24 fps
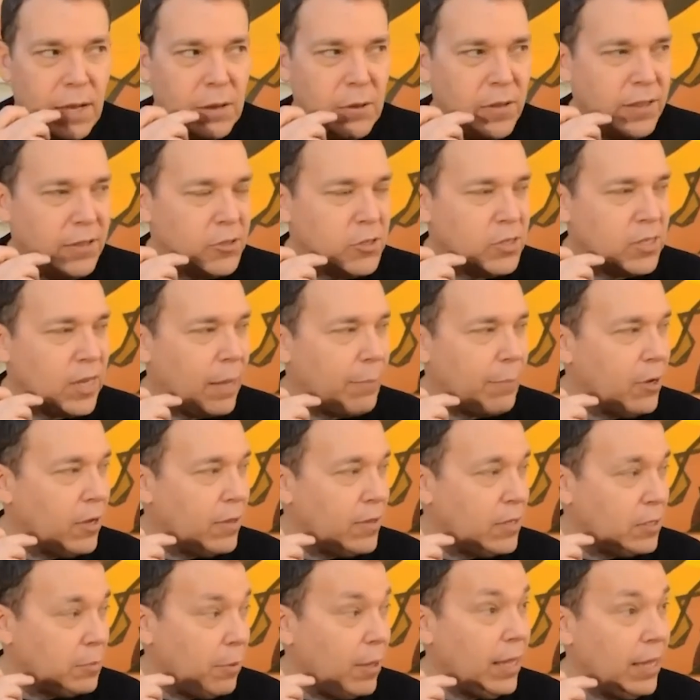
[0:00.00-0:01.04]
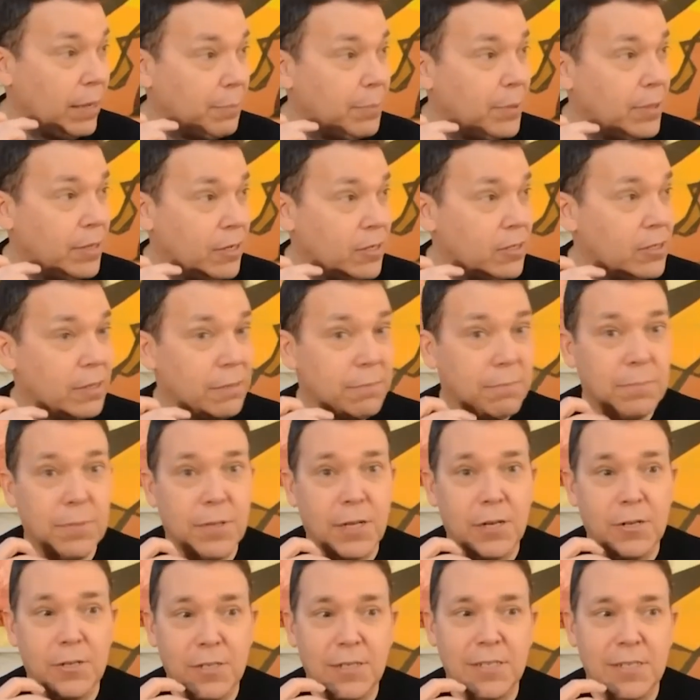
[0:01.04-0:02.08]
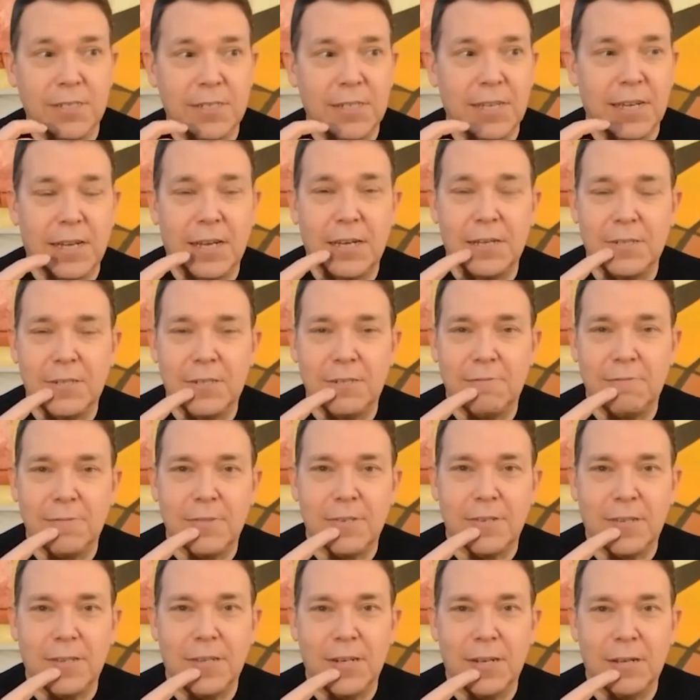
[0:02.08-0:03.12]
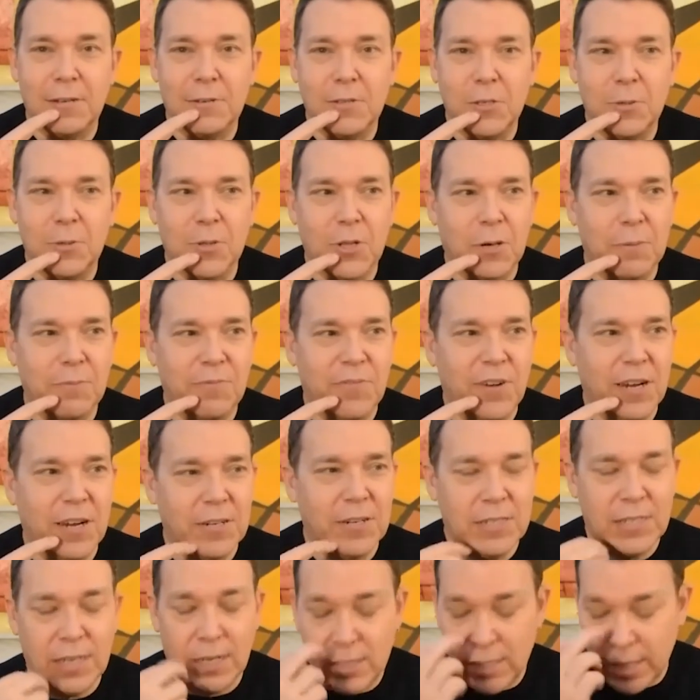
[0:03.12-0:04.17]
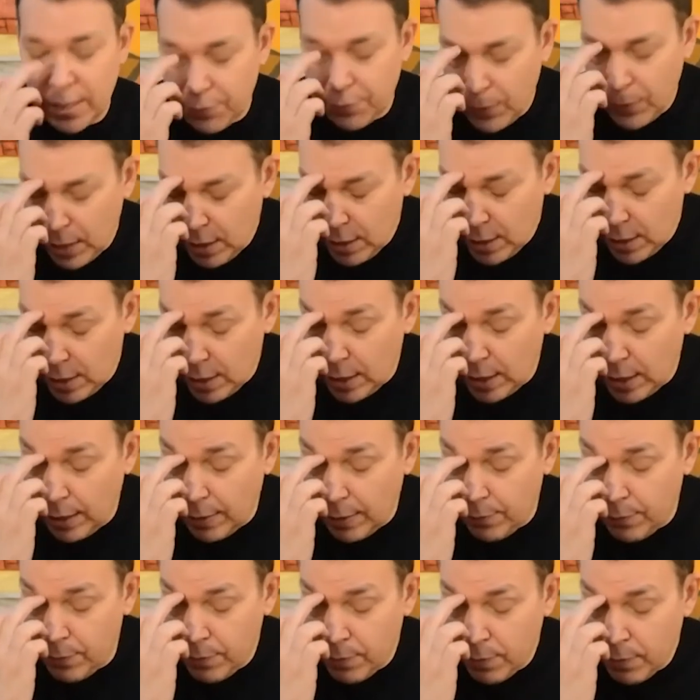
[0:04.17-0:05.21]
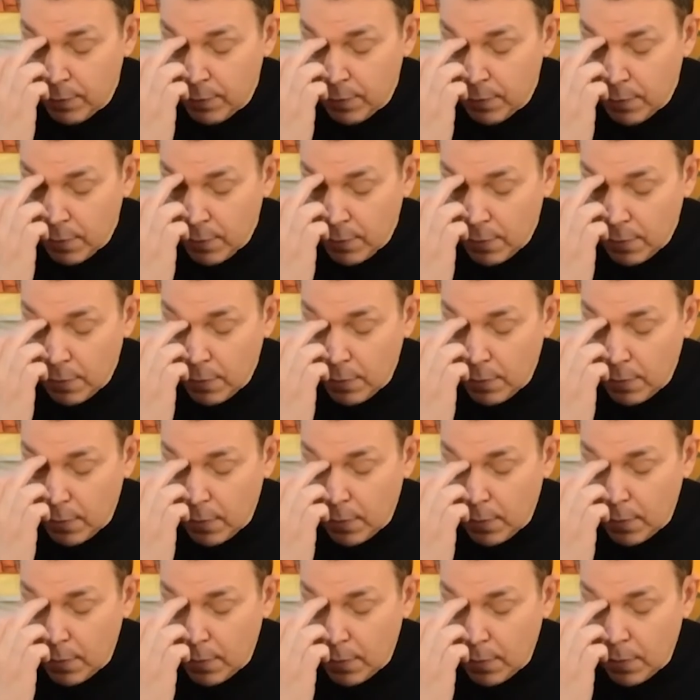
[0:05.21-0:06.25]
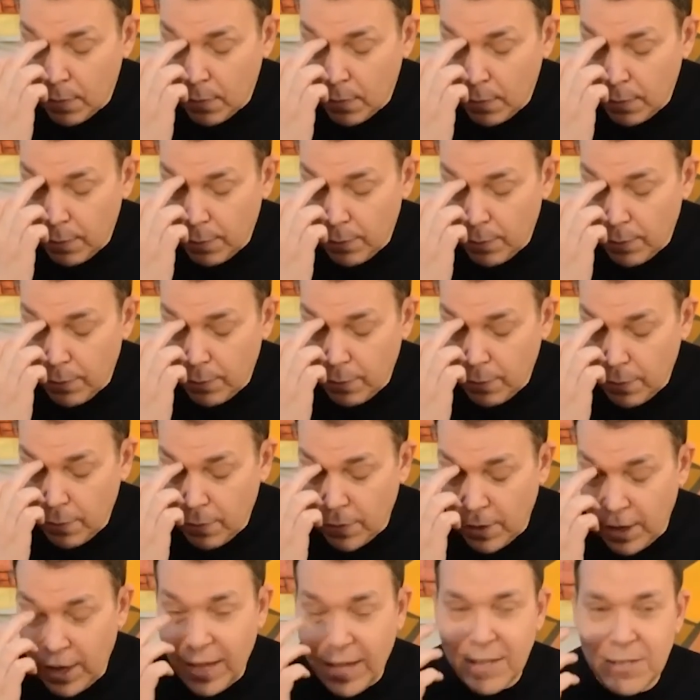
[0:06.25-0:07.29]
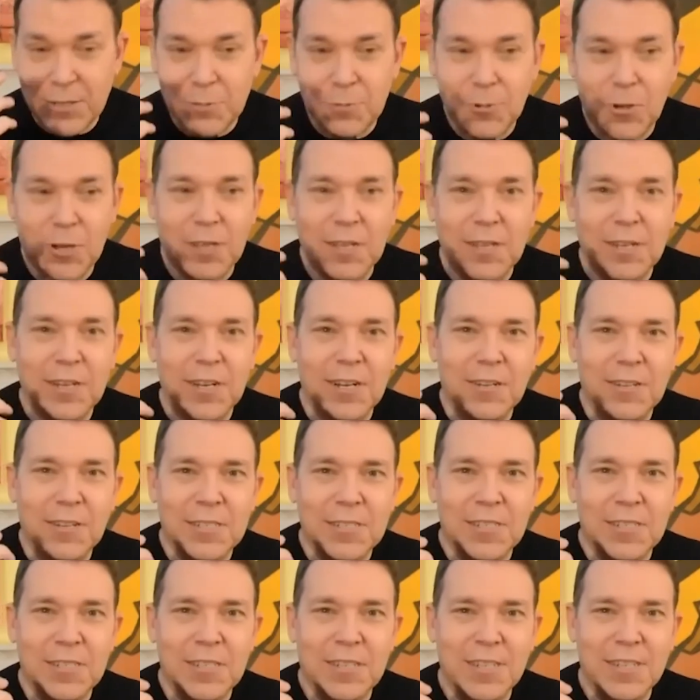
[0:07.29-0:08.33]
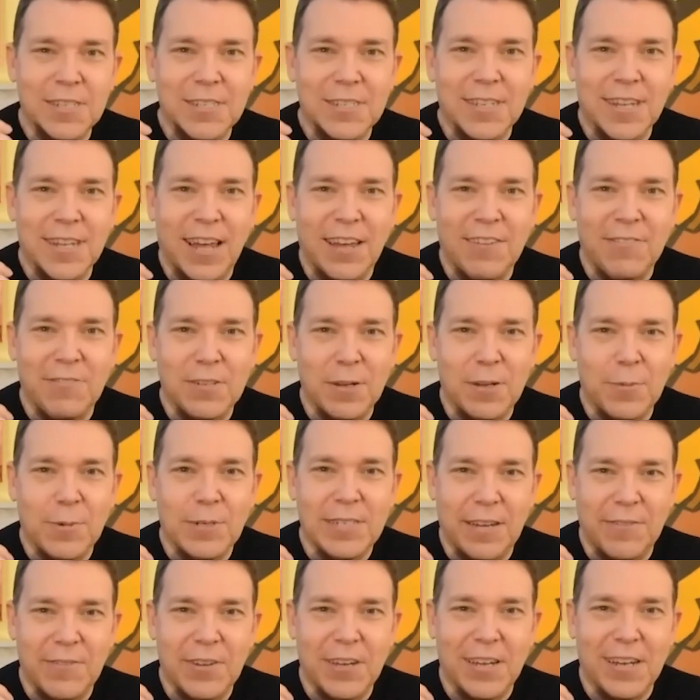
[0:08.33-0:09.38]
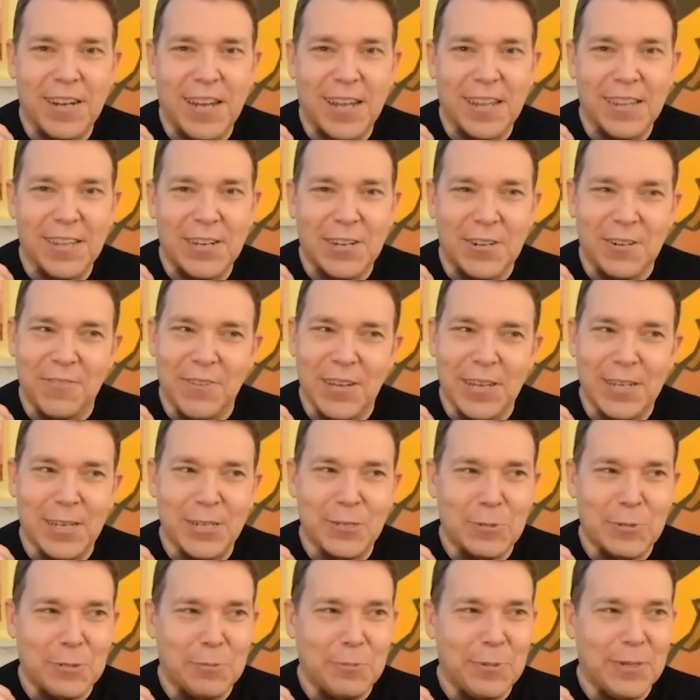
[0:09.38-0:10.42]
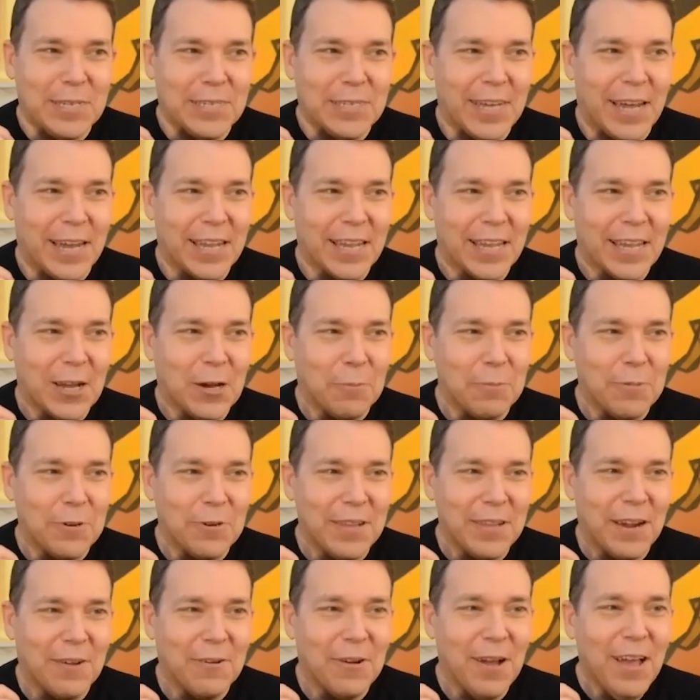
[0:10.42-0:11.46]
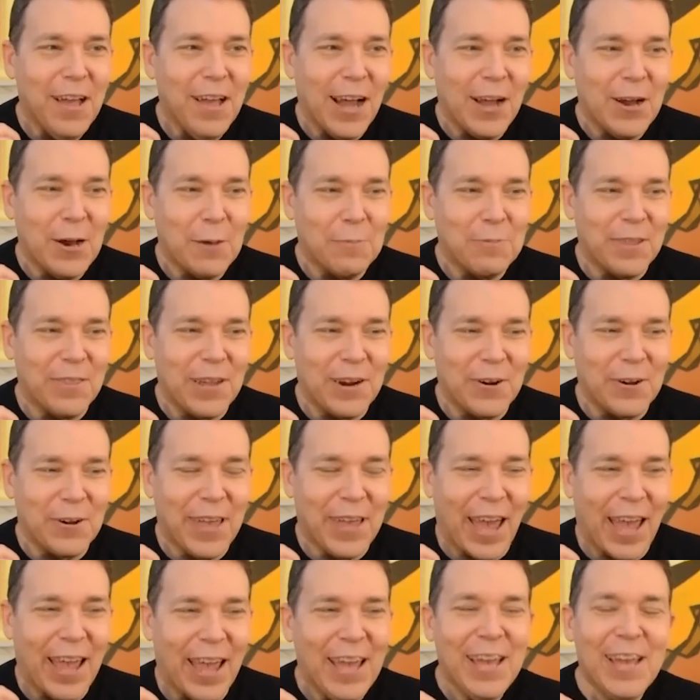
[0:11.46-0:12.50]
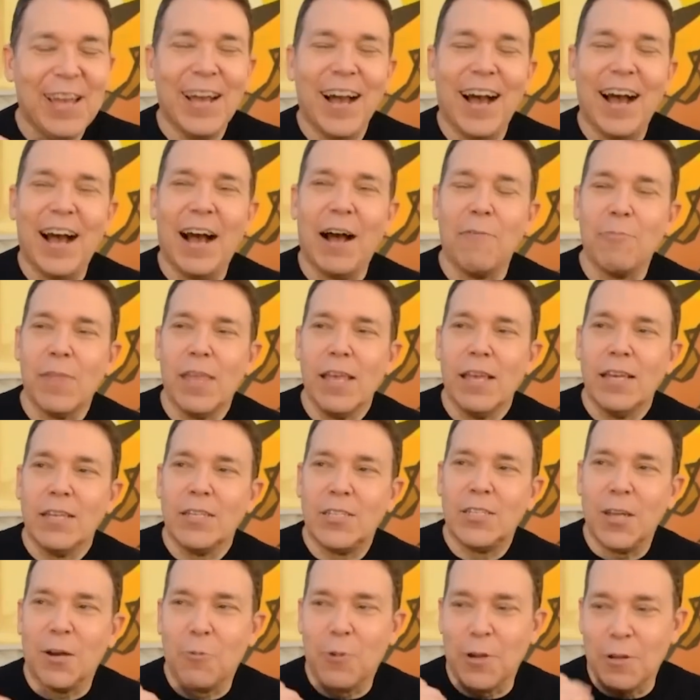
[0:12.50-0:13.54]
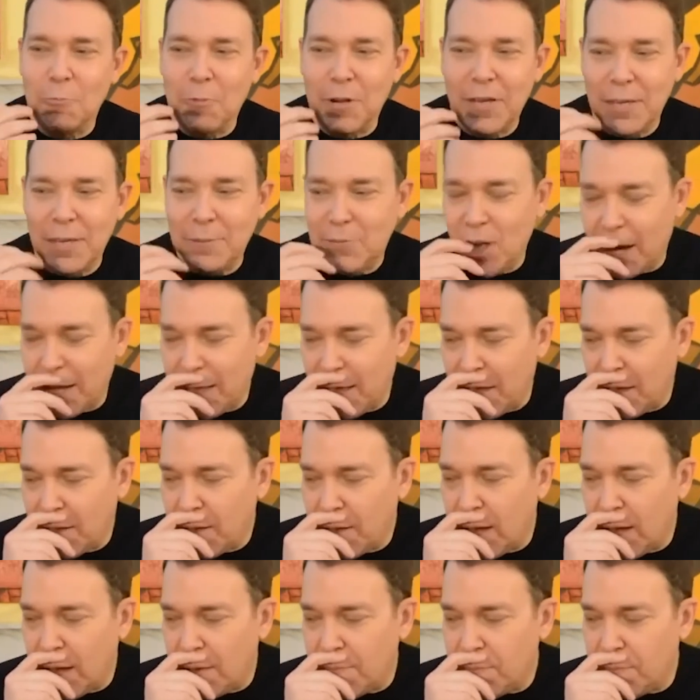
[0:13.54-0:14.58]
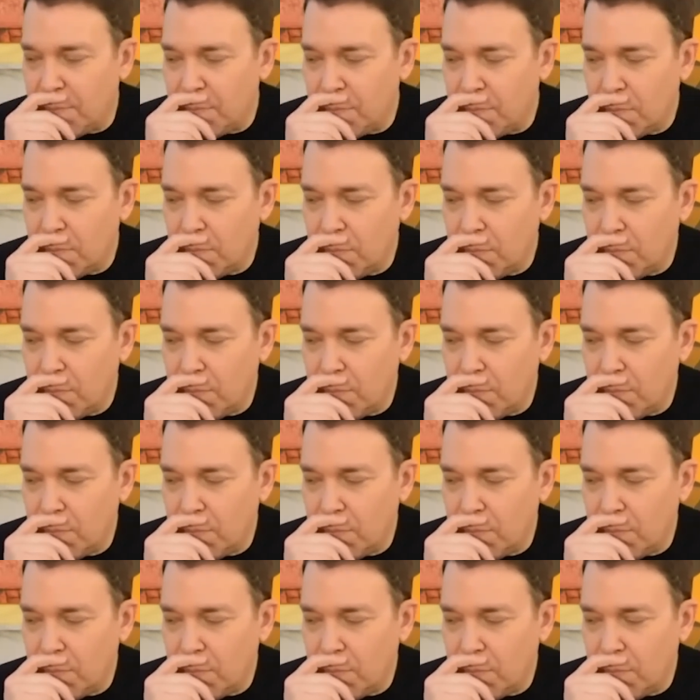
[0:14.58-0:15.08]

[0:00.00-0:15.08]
I don't think they're stopping on this block, but there's a there's this is like a you know two alarm fire. Serious business, yeah. Um, sounds like Brooklyn. Yeah, it's Brooklyn. You know, this is this is life. Someone's having a nonlinear event as we speak. Sadly, yeah. I hope, that, I hope that they're okay. Um, so we'll, we'll keep talking. Um,